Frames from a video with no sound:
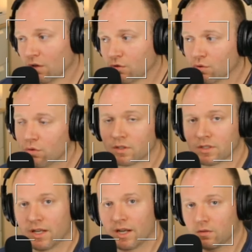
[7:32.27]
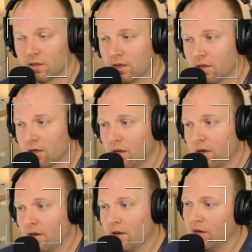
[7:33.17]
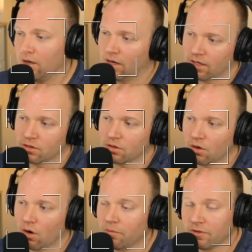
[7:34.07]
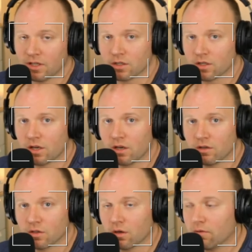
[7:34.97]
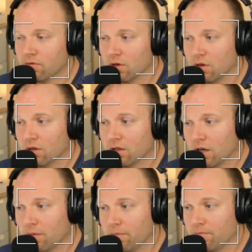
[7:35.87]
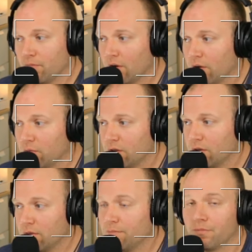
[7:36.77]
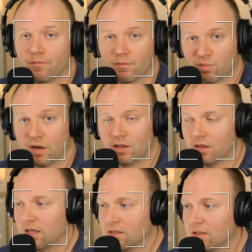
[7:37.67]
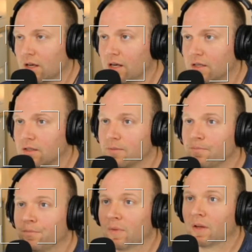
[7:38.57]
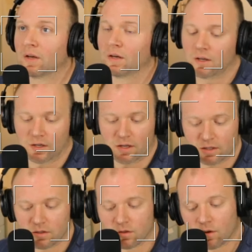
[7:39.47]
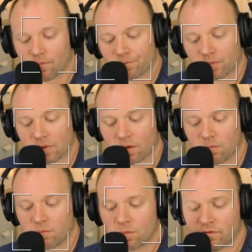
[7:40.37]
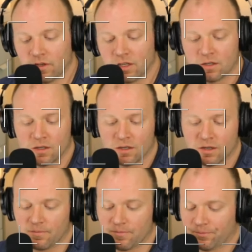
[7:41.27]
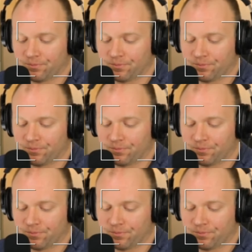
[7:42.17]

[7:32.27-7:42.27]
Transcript: truth is getting out there. And so hopefully it just continues to go for a long time. I really pray that that's the case. And so moving on.